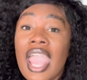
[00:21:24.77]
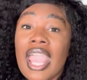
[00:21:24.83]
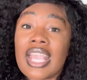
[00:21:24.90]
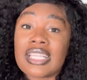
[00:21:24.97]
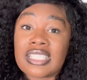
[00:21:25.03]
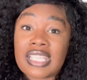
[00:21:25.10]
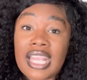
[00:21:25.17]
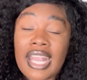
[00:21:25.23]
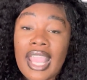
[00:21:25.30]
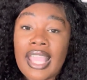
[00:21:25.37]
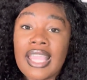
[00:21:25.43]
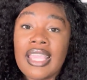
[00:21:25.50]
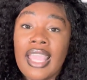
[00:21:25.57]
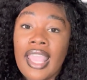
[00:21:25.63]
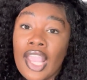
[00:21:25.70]
and say
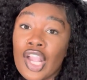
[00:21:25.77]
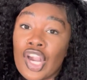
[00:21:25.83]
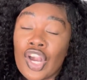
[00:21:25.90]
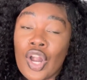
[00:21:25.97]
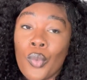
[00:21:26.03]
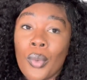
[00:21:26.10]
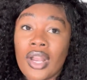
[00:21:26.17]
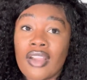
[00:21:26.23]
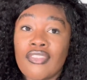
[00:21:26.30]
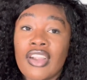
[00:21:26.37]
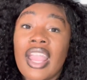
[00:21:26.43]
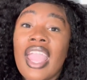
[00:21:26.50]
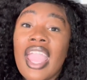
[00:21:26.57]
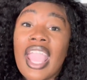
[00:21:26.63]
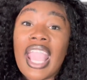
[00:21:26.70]
that he hit her or
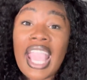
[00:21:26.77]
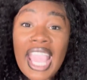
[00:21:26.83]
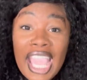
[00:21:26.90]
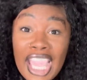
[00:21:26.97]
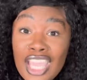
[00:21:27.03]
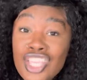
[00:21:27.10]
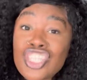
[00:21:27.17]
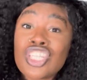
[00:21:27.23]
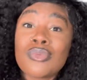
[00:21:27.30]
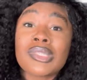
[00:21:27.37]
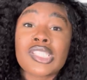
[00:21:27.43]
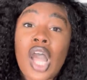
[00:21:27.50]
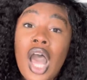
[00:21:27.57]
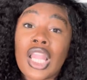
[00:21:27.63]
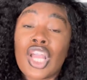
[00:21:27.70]
whatever, and she
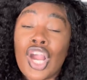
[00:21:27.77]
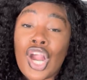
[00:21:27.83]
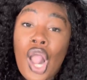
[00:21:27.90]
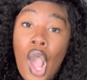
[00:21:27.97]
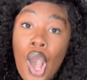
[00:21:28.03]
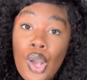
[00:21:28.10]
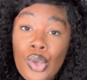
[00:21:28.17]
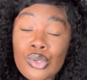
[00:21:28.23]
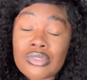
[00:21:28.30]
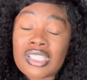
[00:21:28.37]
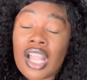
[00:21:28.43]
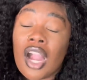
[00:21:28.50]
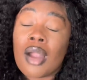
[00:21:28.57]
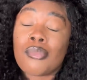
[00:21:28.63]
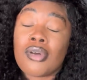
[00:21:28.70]
was calling her uncles
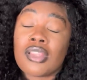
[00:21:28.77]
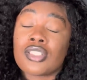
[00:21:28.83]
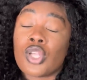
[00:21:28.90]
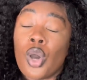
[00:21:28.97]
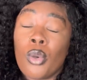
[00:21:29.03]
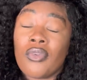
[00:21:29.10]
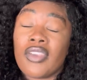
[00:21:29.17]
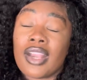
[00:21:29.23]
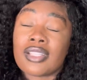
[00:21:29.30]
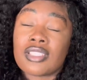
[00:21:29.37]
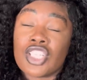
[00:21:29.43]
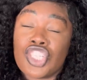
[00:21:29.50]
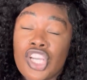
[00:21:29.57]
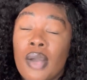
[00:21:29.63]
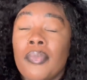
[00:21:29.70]
and her brothers over there
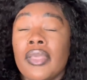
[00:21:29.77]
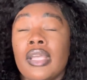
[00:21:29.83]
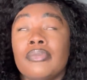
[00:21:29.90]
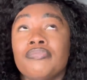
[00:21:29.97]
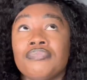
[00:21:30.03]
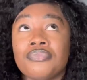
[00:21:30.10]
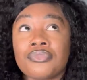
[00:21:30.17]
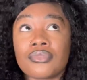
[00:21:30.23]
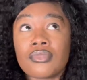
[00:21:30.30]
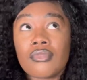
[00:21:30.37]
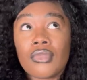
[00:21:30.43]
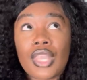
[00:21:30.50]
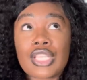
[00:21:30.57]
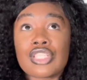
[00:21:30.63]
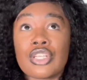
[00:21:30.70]
to jump him.
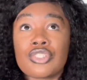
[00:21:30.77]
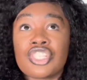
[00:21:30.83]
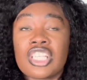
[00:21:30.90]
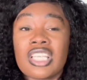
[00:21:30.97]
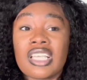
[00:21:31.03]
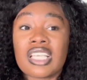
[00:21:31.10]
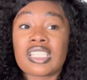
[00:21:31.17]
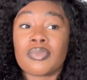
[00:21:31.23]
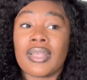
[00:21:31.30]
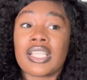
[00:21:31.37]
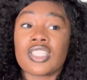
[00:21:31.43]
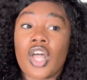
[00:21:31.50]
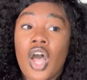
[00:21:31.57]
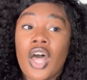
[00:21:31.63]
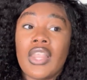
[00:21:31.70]
So she
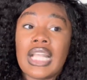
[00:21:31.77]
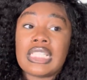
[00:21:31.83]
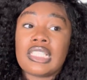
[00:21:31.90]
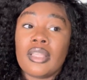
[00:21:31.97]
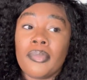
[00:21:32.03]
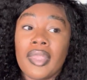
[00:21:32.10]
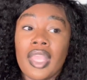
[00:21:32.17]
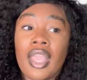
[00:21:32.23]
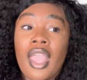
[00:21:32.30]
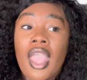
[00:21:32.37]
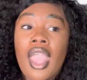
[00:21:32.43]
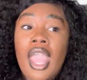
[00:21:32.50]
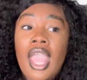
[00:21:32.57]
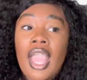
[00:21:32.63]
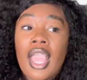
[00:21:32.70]
explains all that to me.
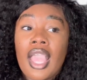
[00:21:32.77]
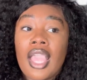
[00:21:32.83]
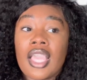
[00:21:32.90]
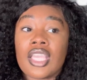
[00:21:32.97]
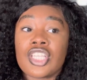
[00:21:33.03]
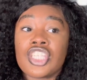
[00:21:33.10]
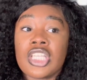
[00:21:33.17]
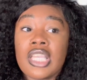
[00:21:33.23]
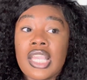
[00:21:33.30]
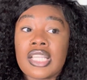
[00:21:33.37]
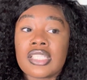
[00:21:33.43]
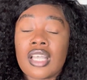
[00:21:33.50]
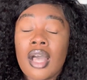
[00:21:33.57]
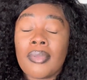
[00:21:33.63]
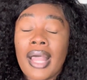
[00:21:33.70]
And she
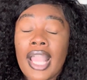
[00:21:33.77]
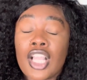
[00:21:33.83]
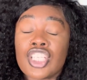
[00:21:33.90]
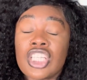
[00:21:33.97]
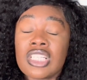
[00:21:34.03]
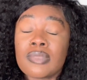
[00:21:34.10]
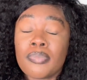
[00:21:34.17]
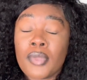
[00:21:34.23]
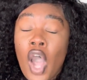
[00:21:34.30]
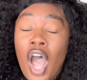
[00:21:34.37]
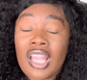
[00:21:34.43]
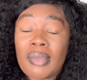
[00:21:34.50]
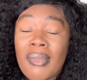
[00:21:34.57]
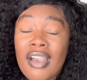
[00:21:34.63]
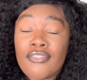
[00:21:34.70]
ends up, like, she's
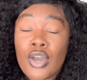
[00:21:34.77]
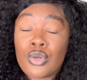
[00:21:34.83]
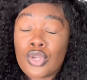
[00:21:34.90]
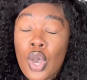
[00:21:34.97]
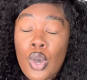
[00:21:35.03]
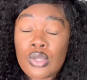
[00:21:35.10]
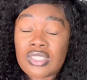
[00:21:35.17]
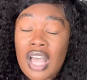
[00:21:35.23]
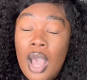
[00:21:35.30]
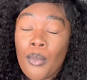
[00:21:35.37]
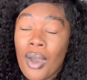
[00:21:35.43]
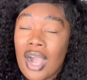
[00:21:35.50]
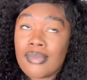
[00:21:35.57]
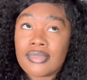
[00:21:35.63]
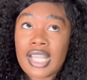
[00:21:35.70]
calling my phone the whole
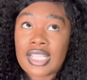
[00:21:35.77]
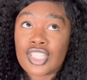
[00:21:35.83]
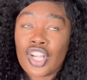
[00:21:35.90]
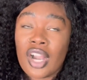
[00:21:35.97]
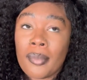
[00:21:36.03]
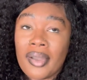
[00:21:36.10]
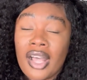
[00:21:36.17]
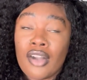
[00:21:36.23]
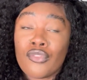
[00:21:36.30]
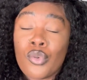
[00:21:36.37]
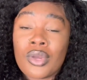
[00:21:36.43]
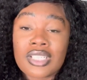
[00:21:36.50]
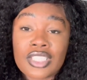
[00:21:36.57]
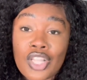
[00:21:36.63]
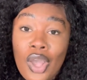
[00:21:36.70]
time while I'm texting her. But, of
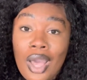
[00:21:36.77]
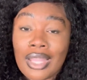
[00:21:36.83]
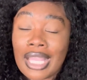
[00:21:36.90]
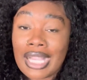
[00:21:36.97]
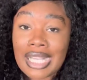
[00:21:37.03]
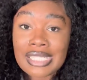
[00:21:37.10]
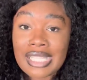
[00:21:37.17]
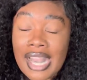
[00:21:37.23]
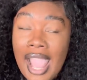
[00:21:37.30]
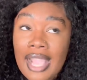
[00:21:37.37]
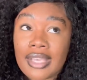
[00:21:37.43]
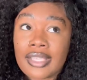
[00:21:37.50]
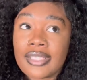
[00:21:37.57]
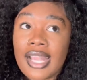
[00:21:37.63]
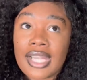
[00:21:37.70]
course, y'all, like I said,
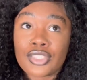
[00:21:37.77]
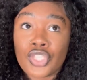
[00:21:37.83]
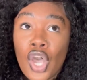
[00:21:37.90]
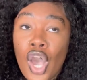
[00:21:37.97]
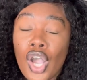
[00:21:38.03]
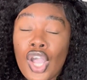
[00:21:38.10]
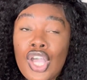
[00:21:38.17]
I could not talk.